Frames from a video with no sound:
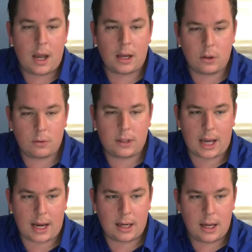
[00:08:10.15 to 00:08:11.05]
and you
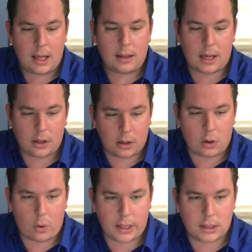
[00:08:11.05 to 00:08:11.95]
said that you're
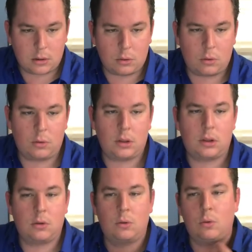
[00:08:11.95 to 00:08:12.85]
going to
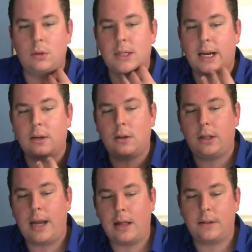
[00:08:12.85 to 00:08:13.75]
do
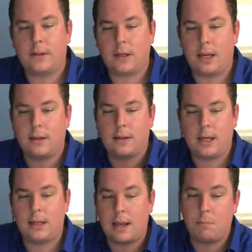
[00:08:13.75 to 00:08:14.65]
technical analysis and
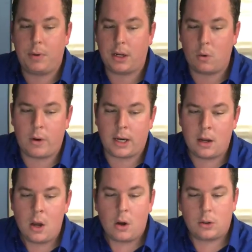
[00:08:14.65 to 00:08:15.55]
see that
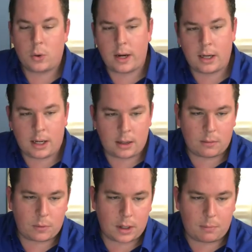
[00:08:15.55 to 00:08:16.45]
Bitcoin
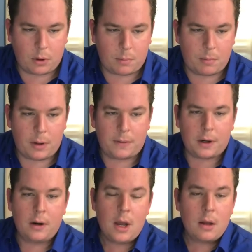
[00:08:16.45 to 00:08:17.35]
trending, we're going to pull up a month
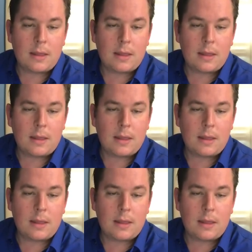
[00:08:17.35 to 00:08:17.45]
here,